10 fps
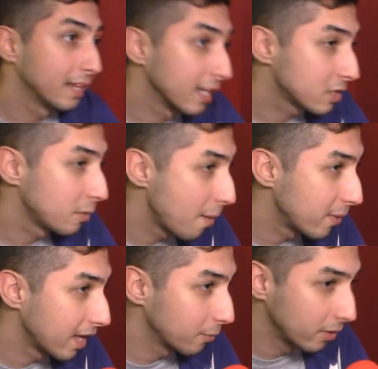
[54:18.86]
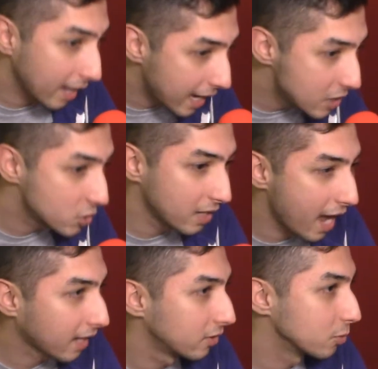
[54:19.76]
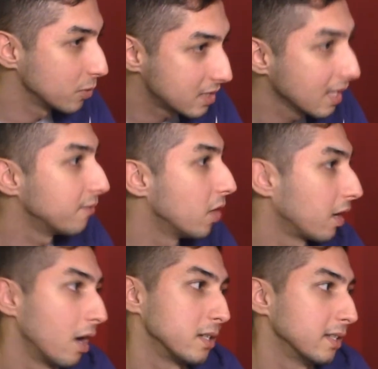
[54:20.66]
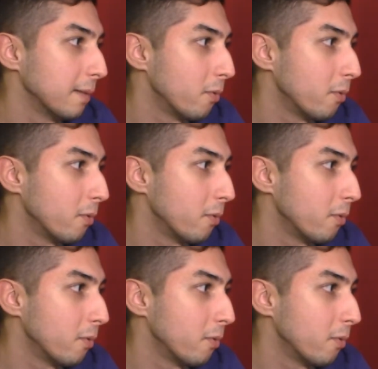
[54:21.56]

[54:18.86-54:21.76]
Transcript: let's remember that with Asian actors, we still have not got to that